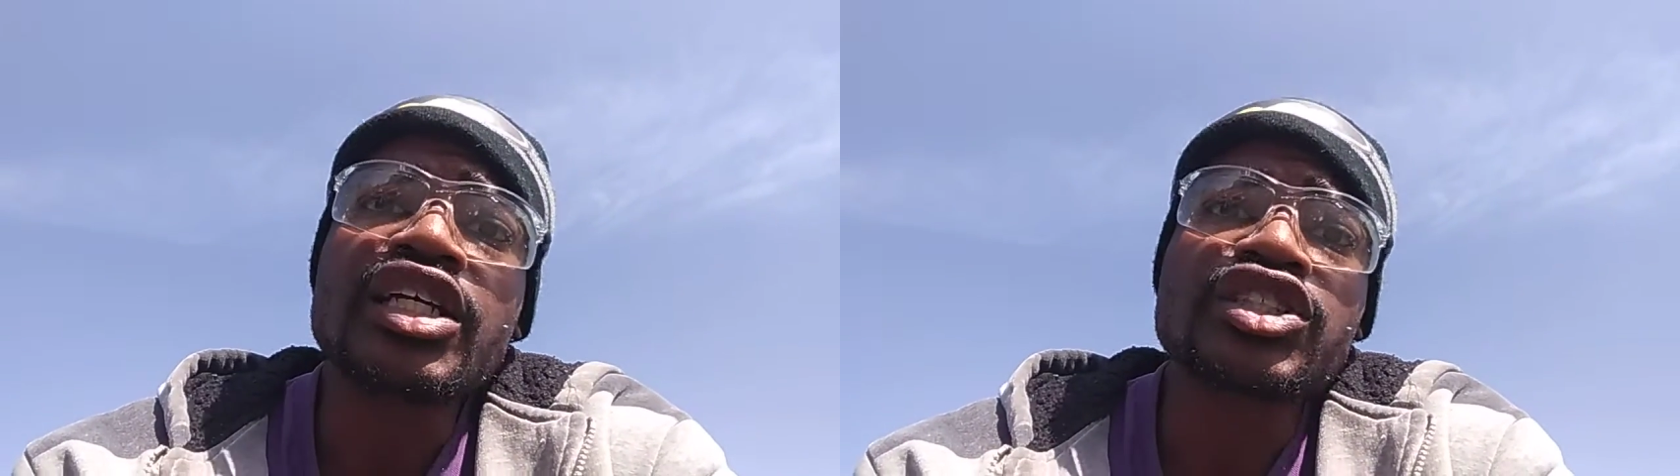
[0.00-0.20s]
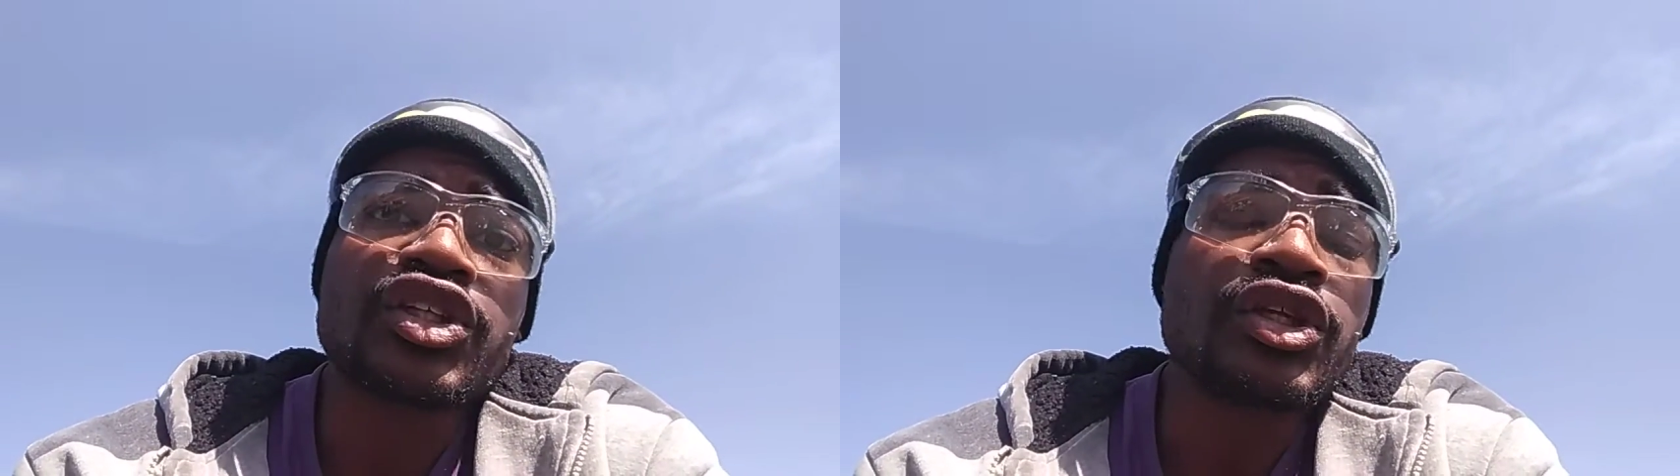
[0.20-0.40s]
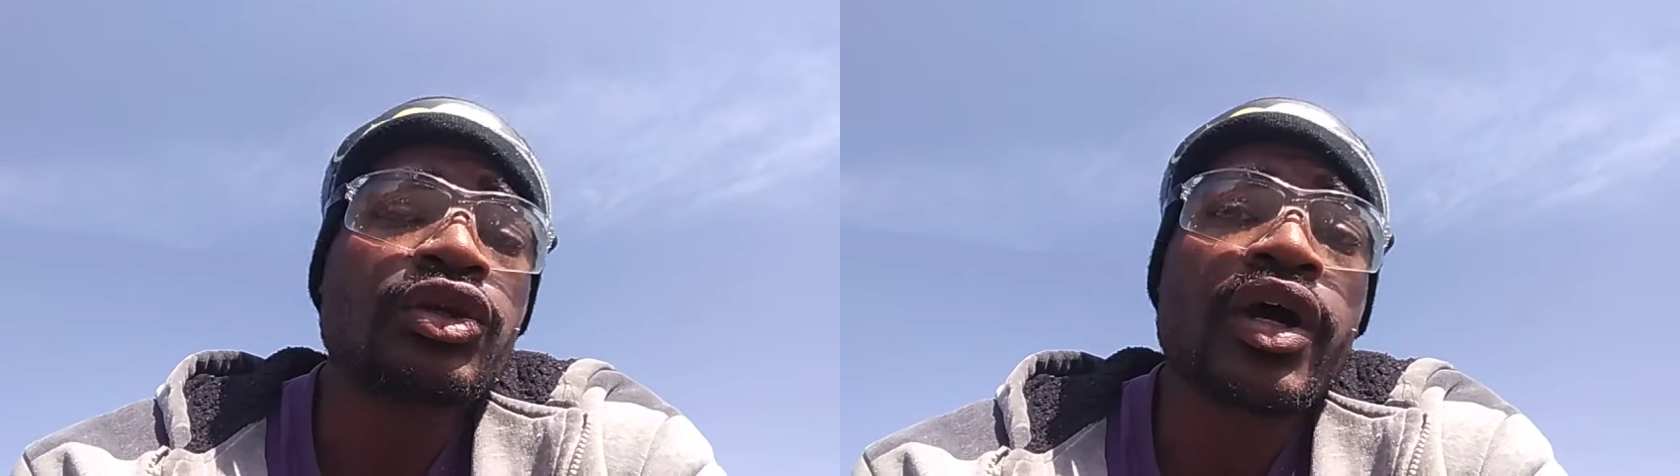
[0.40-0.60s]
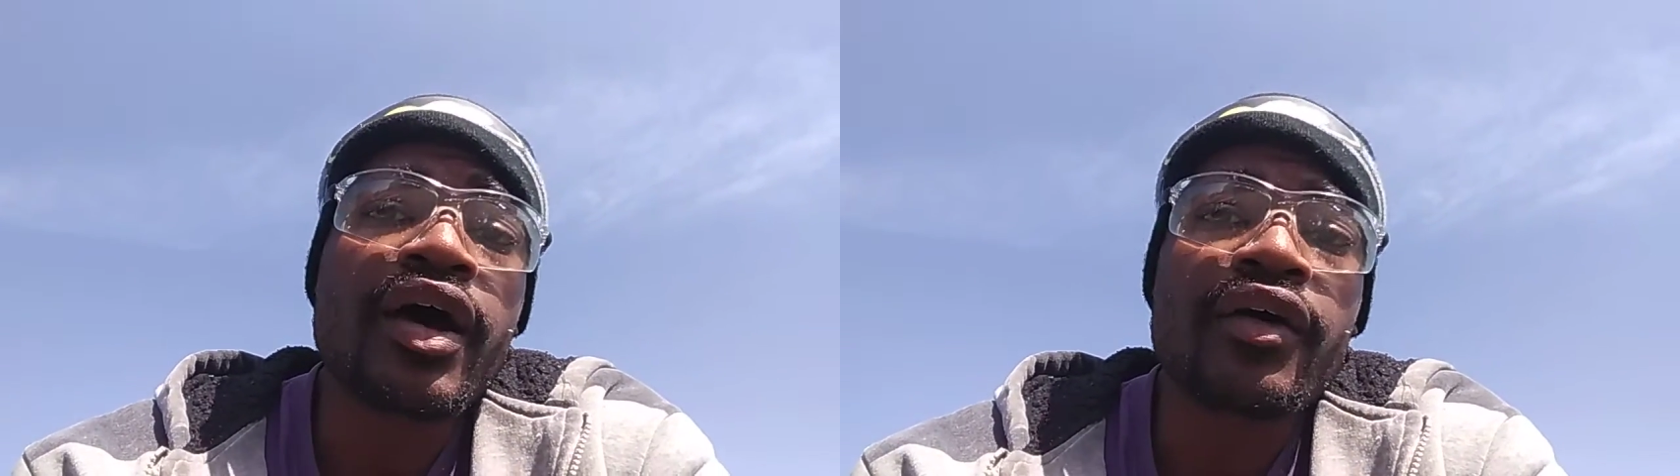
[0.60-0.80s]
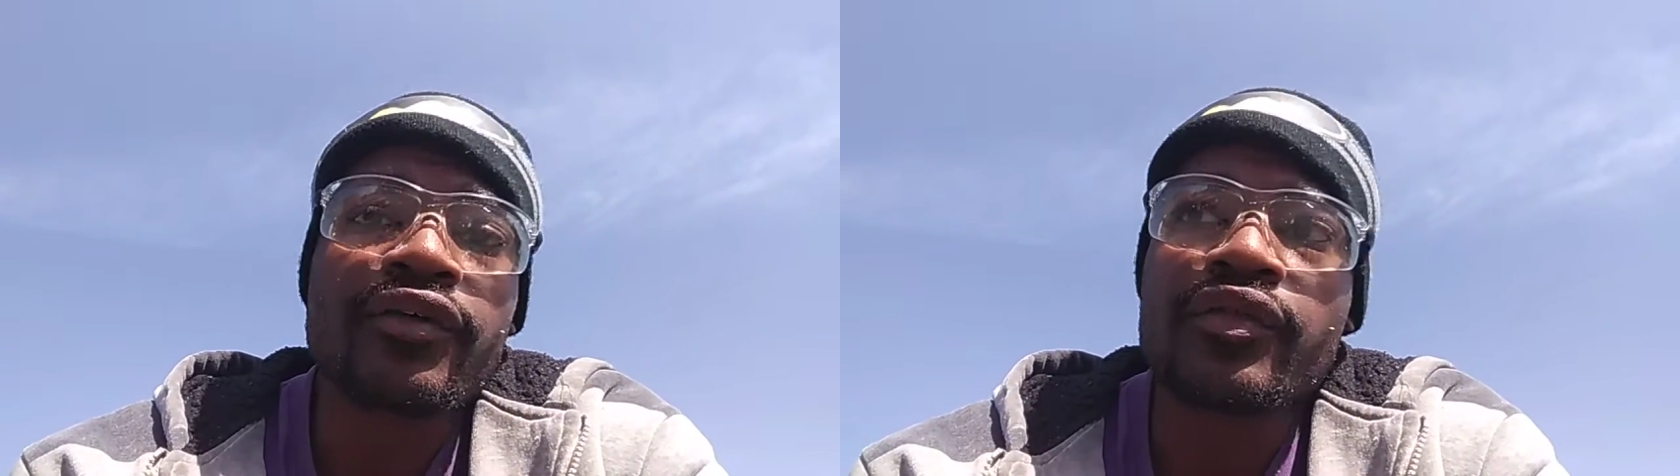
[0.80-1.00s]
So then you
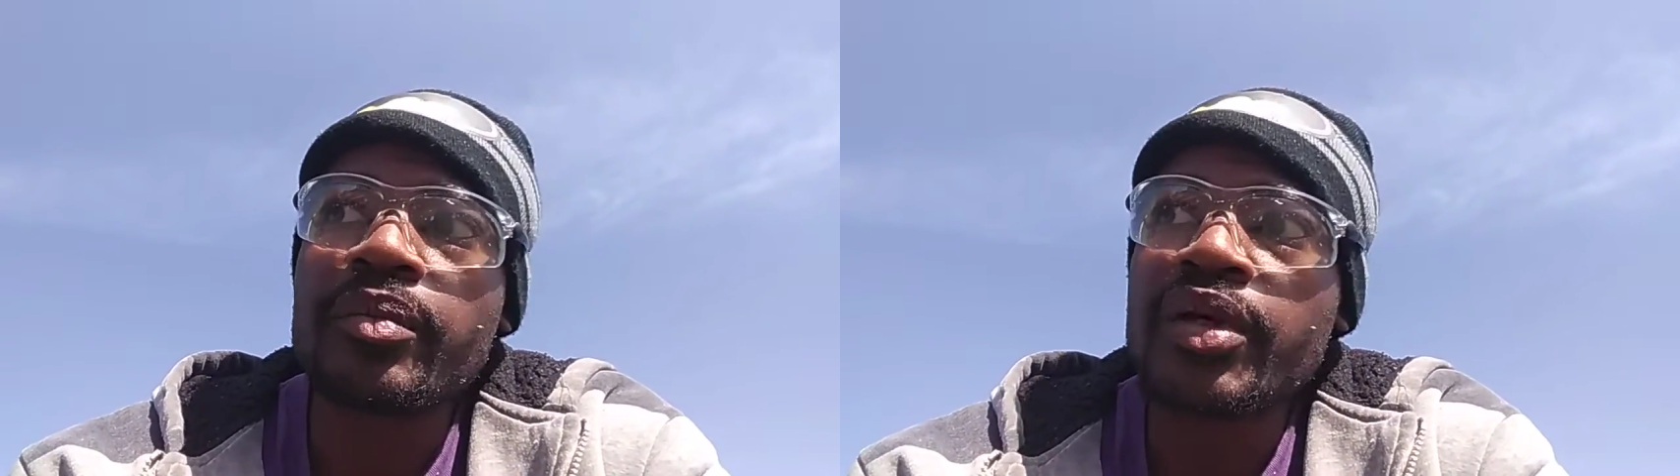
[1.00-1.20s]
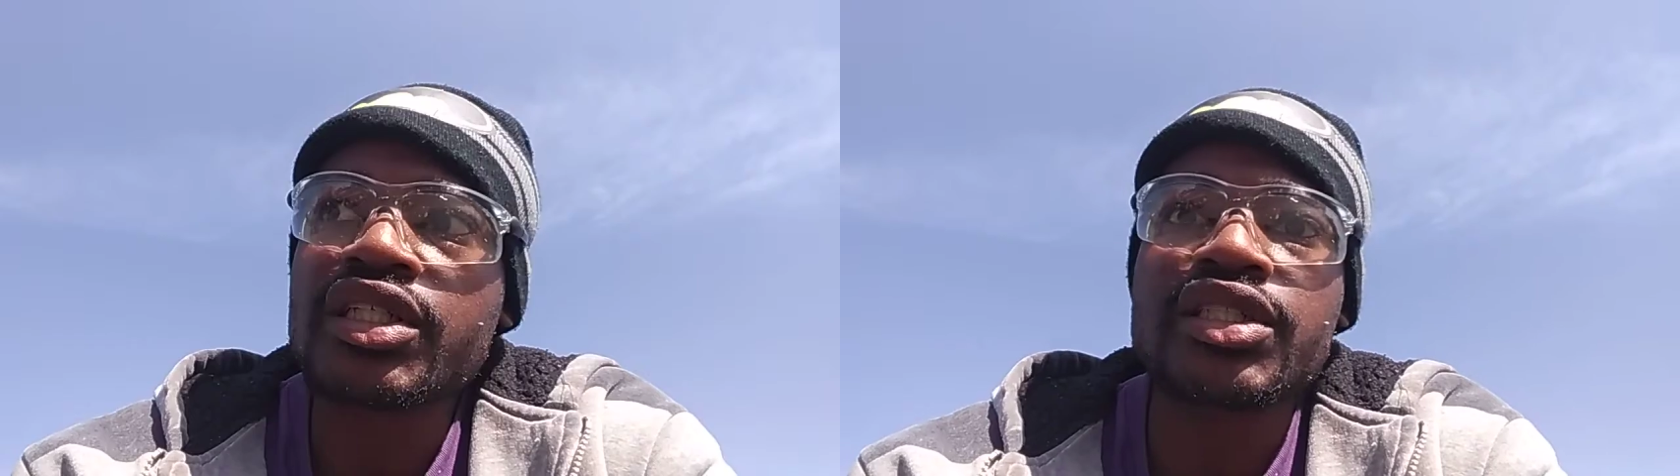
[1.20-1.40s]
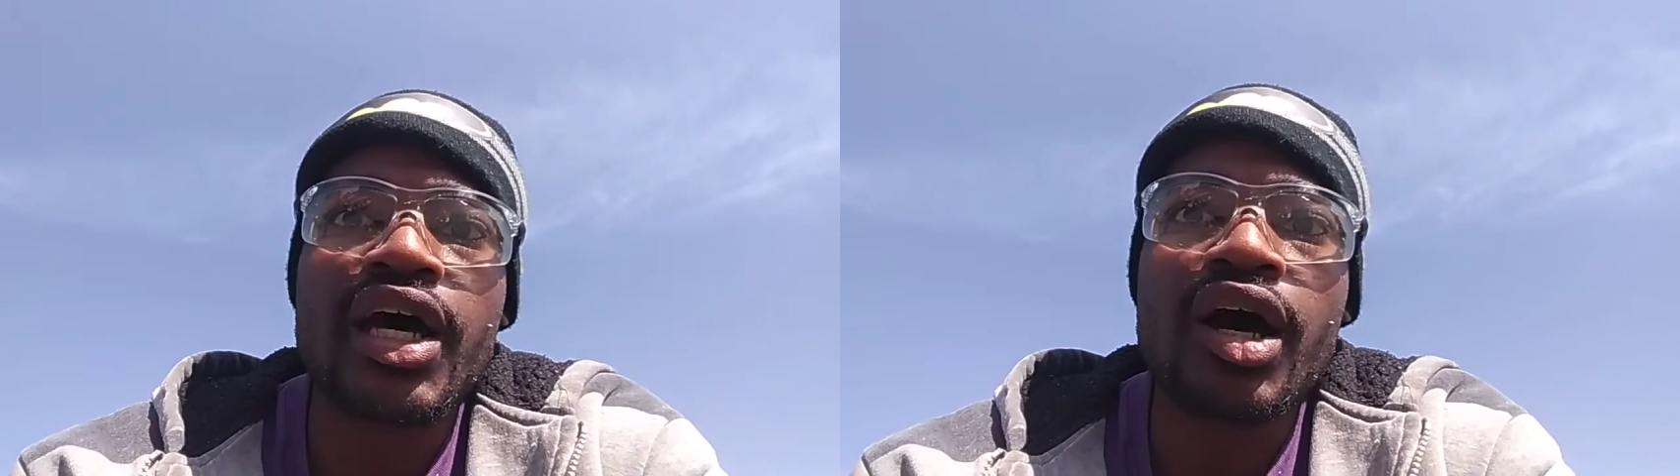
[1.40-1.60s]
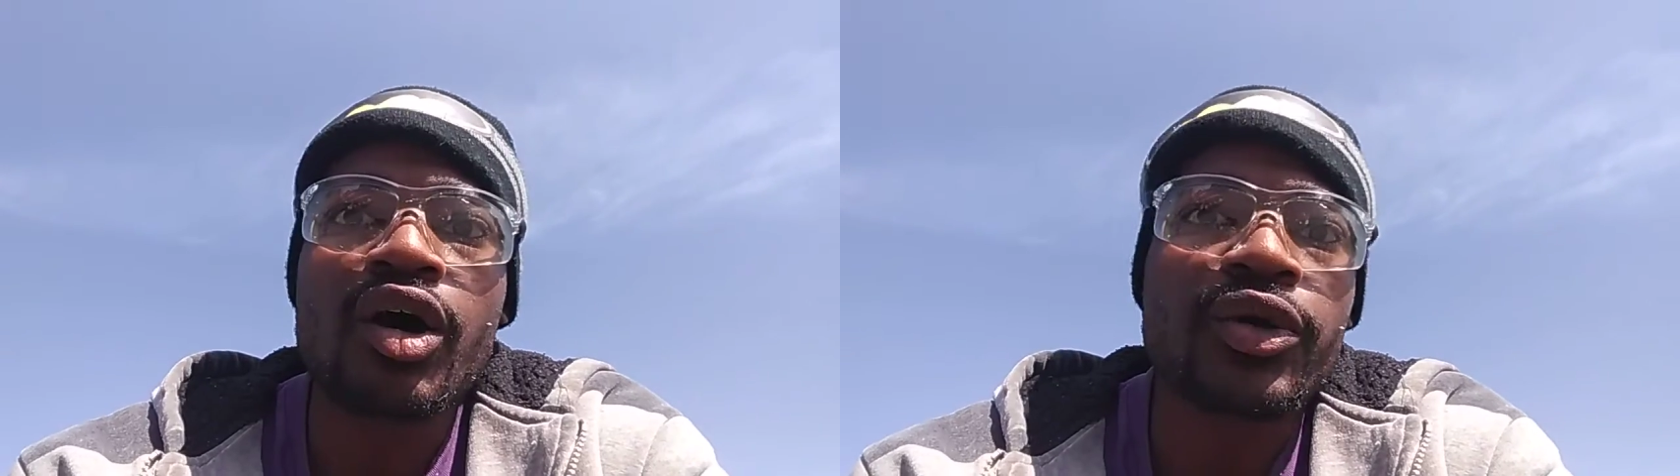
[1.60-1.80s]
have MGTOW,